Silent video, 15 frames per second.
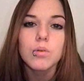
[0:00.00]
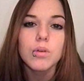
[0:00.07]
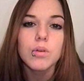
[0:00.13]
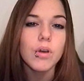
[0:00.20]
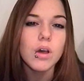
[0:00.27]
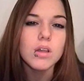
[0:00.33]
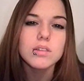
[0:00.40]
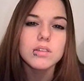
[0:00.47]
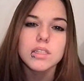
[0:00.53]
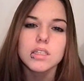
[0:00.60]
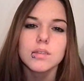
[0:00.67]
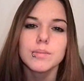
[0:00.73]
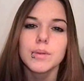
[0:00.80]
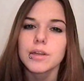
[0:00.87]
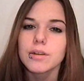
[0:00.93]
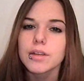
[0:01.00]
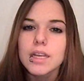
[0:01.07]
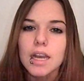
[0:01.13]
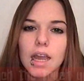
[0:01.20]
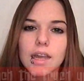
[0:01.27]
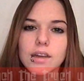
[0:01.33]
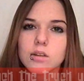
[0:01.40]
We've all seen
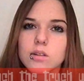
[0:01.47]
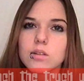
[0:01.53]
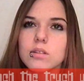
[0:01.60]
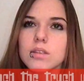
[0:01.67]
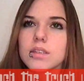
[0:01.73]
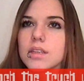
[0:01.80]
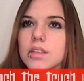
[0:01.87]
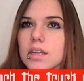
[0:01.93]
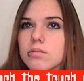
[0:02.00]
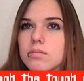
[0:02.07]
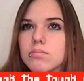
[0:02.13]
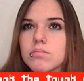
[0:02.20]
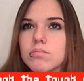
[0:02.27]
American Idol and that